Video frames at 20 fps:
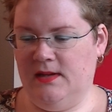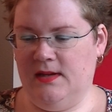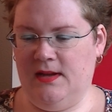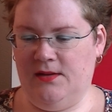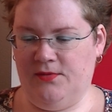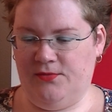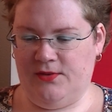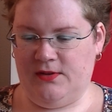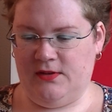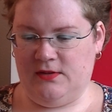
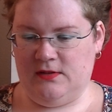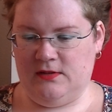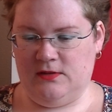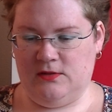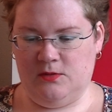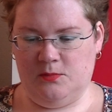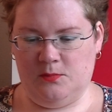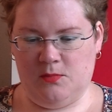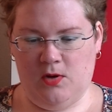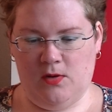and finish
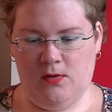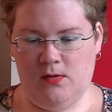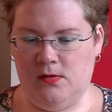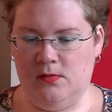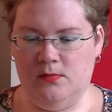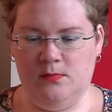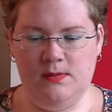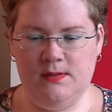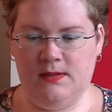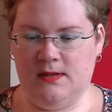this
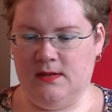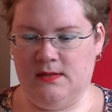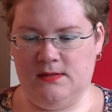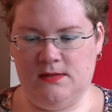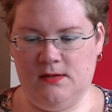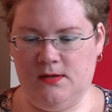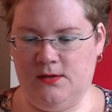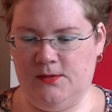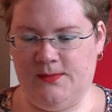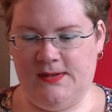tomorrow, because
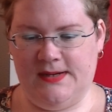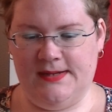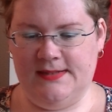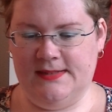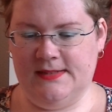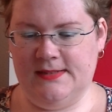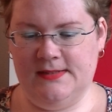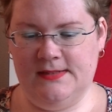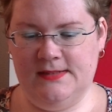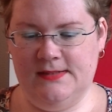
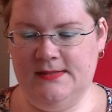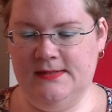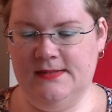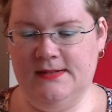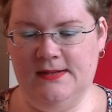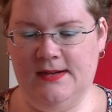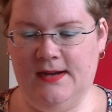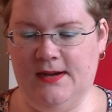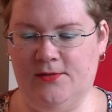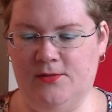otherwise
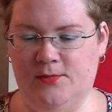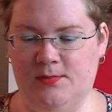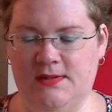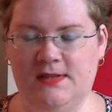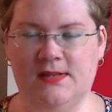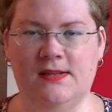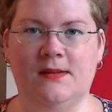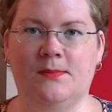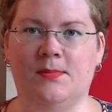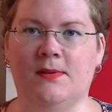I will be
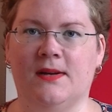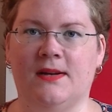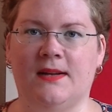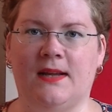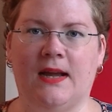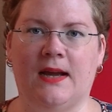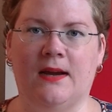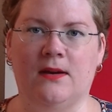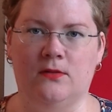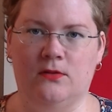sleeping on the
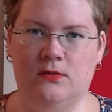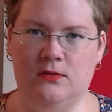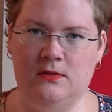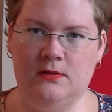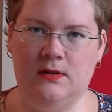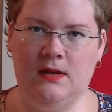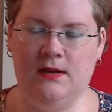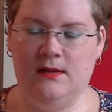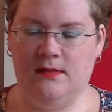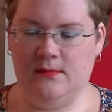couch
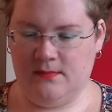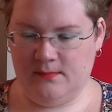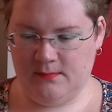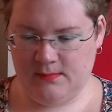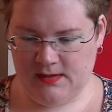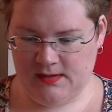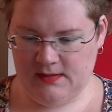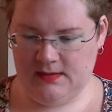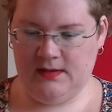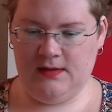and
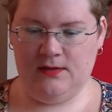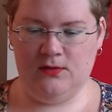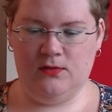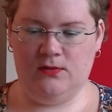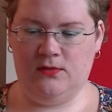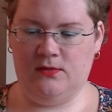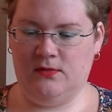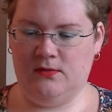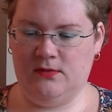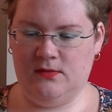my
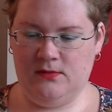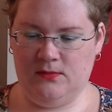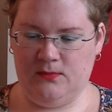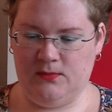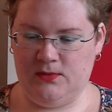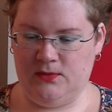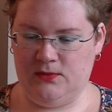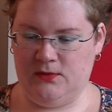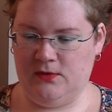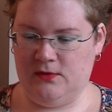needles
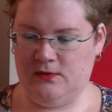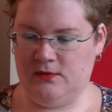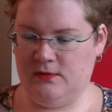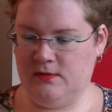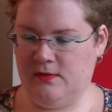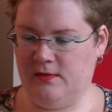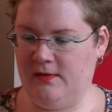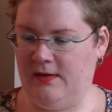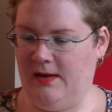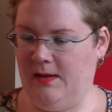will just
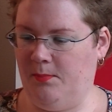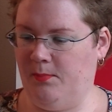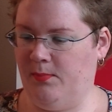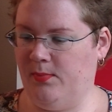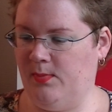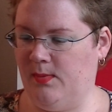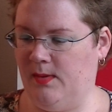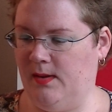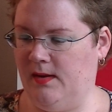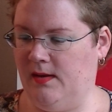slip
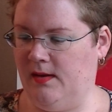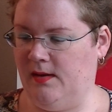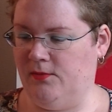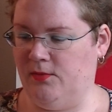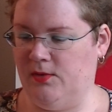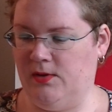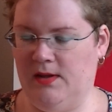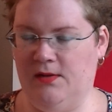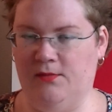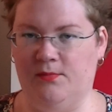and I
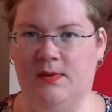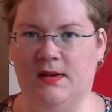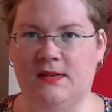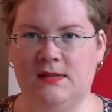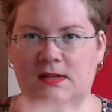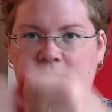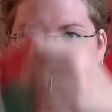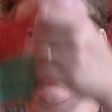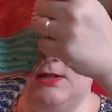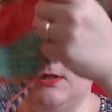will have my
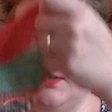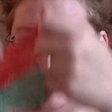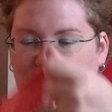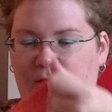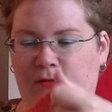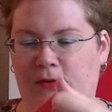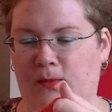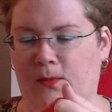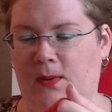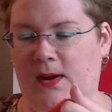stitches
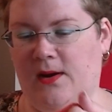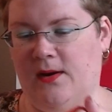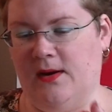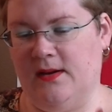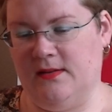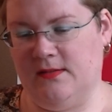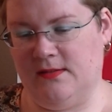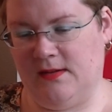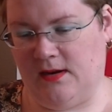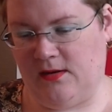everywhere
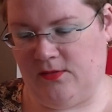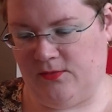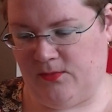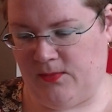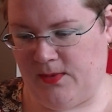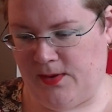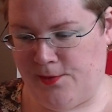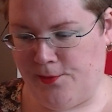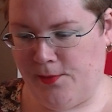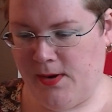instead of
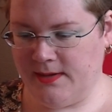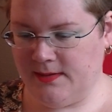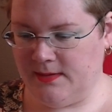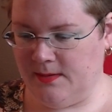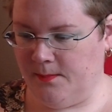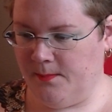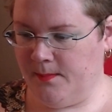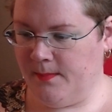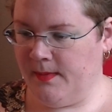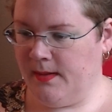where I want
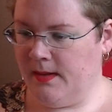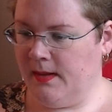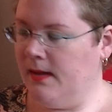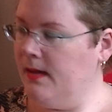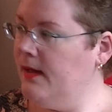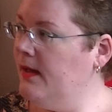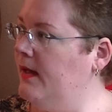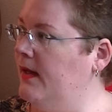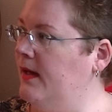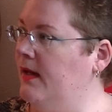them.
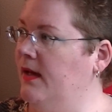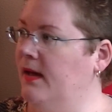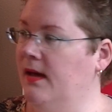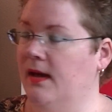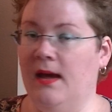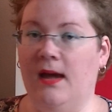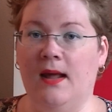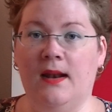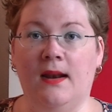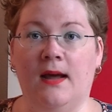
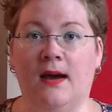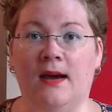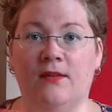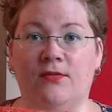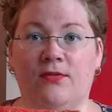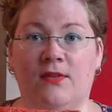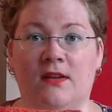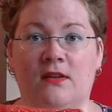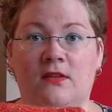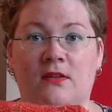And I
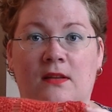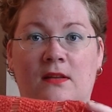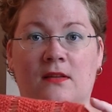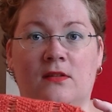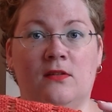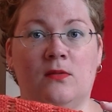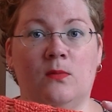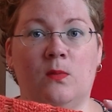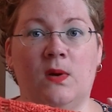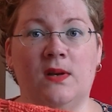finished
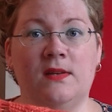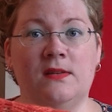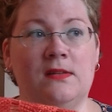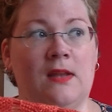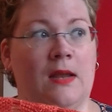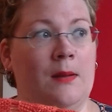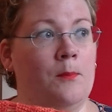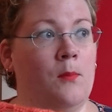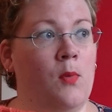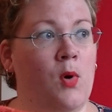this
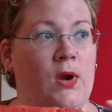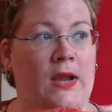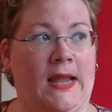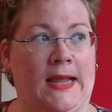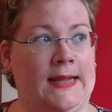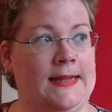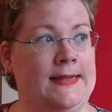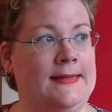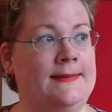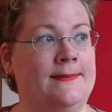Wednesday
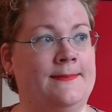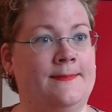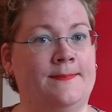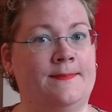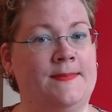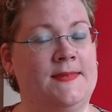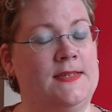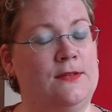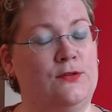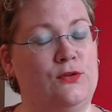morning.
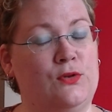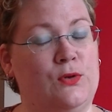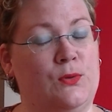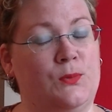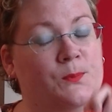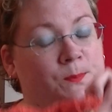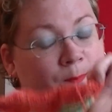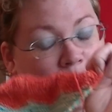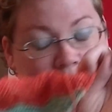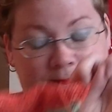So,
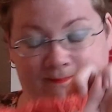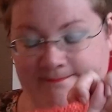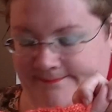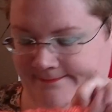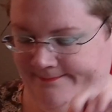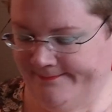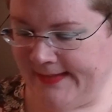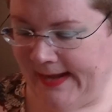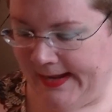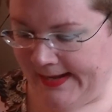
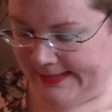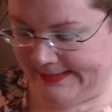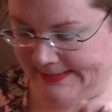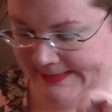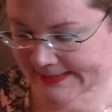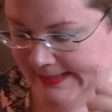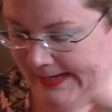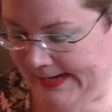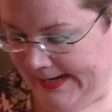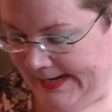
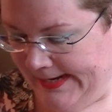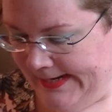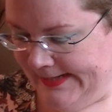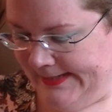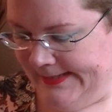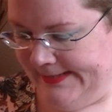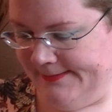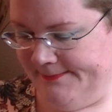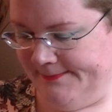yay!